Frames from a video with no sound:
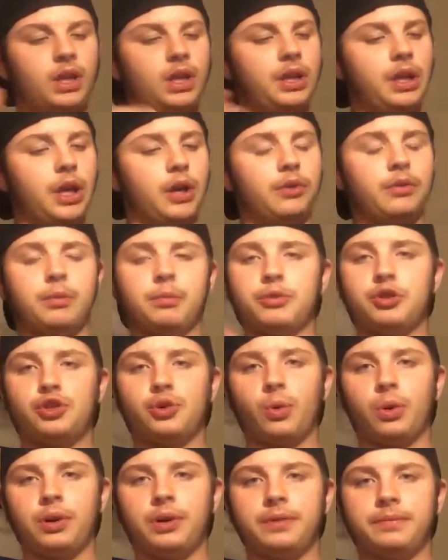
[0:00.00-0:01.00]
It goes from
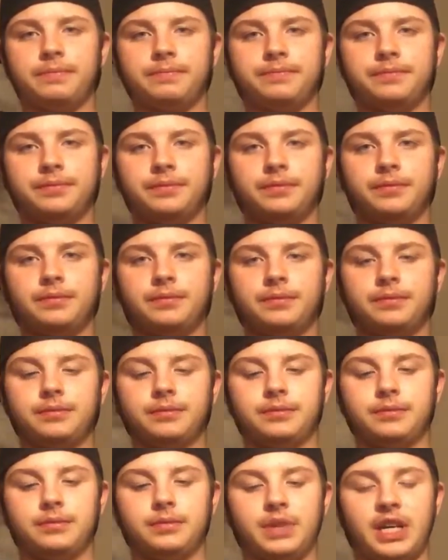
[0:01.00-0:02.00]
short
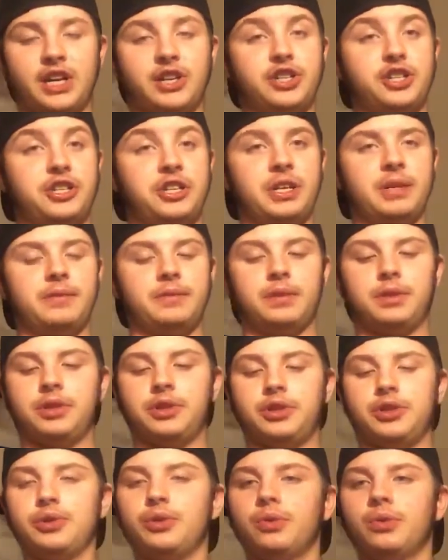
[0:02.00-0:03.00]
as shit
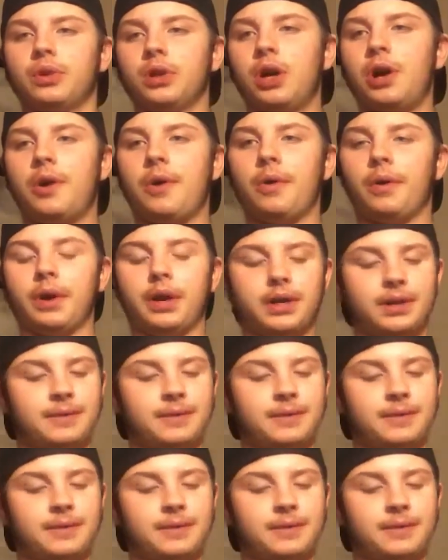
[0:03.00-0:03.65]
to long.